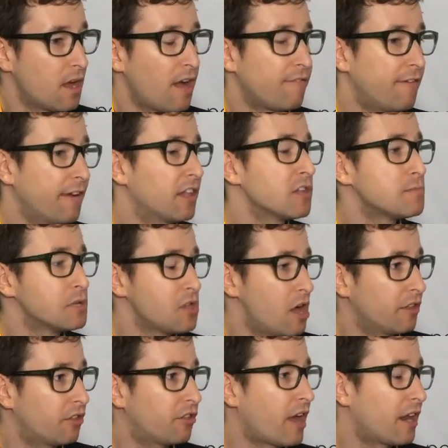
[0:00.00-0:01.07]
available
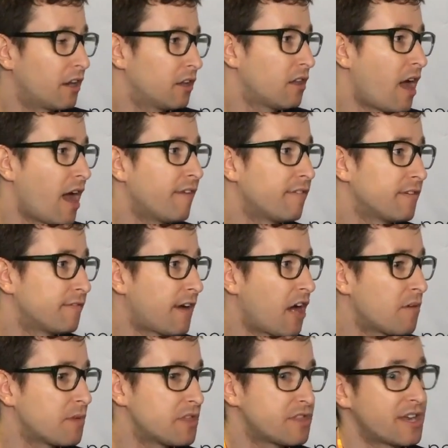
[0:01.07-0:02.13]
on set in a live
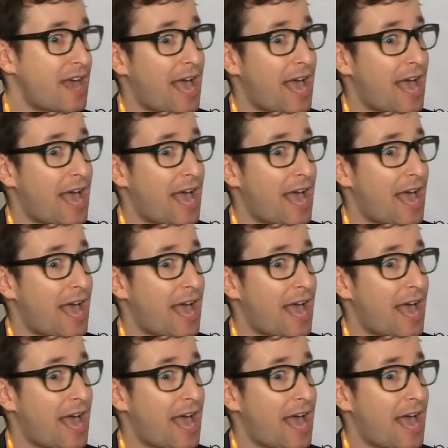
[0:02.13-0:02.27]
environment that